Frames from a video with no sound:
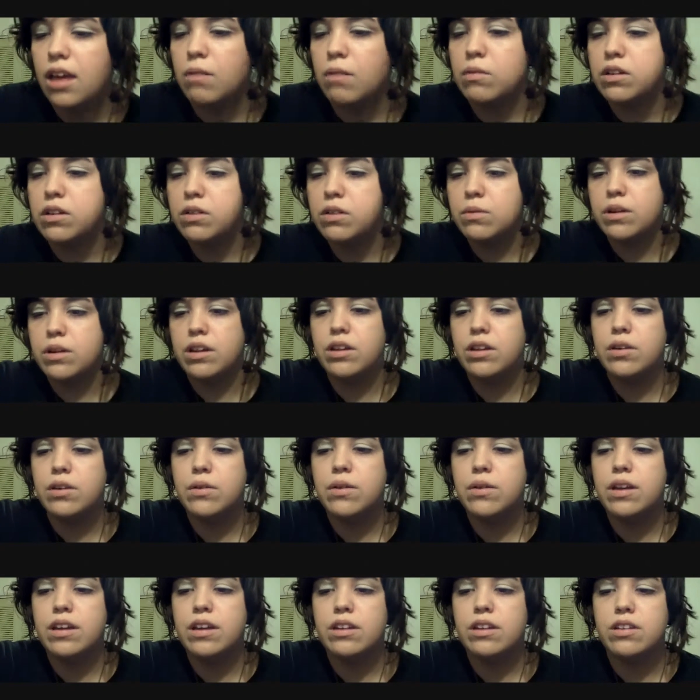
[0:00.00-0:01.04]
And what you want to
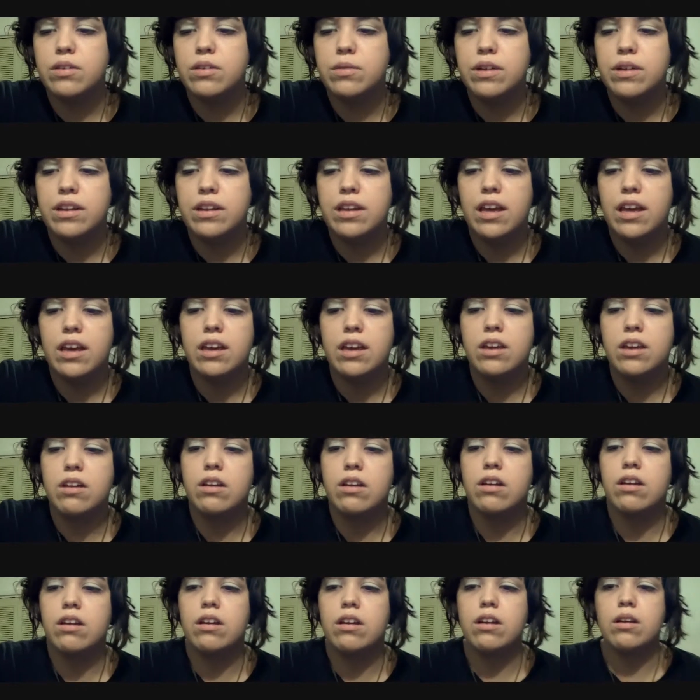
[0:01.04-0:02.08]
do is you want to take
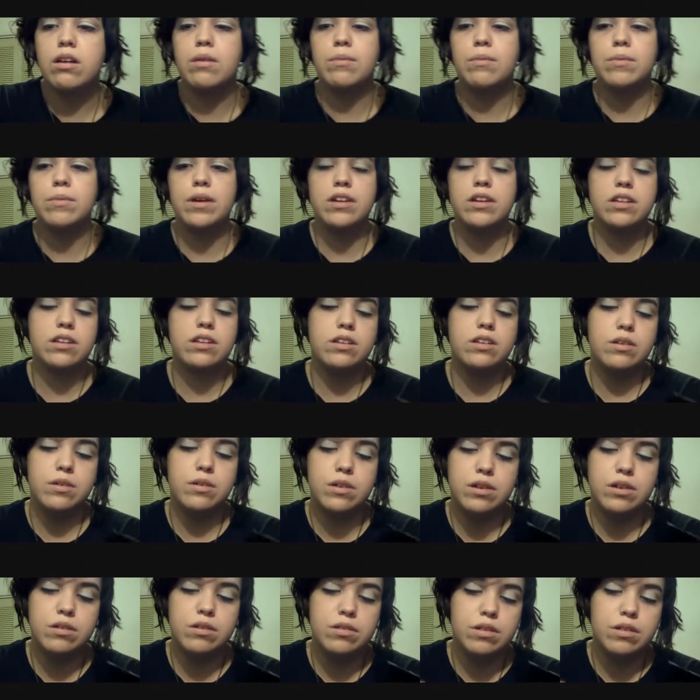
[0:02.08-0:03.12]
your brush that you
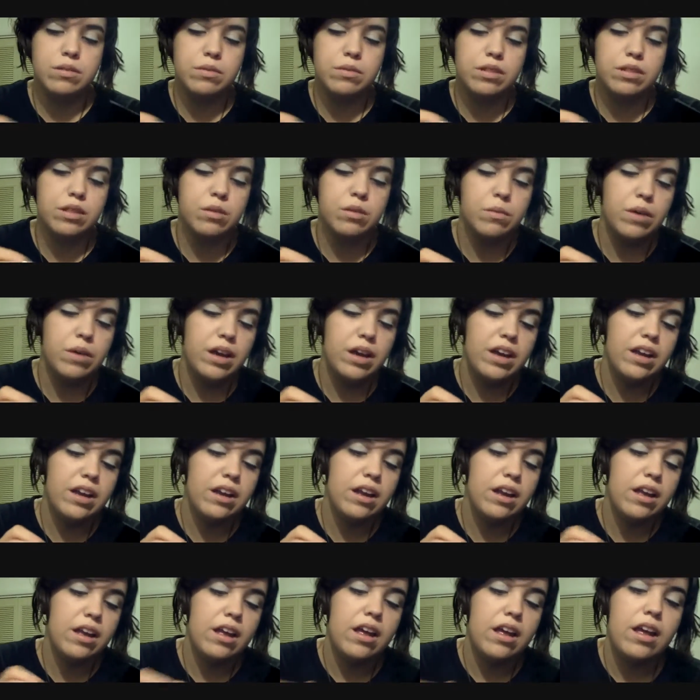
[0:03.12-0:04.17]
were using with the white
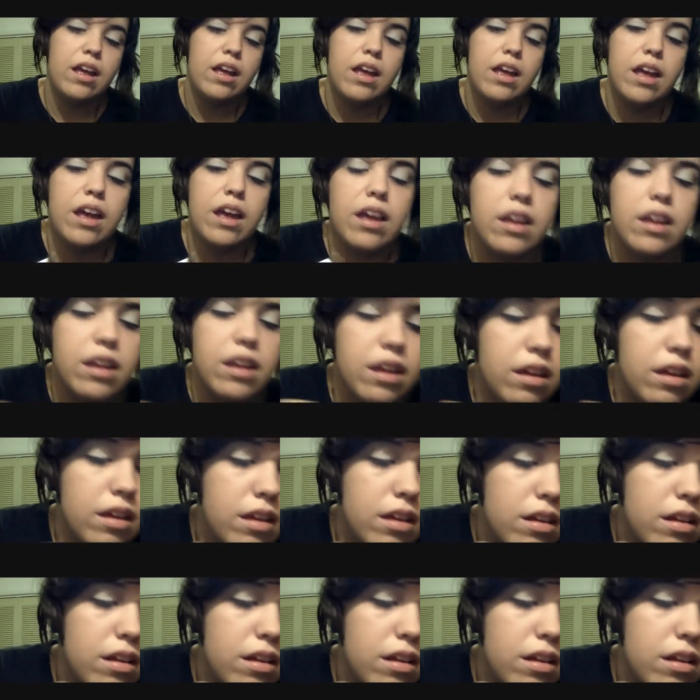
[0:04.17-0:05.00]
and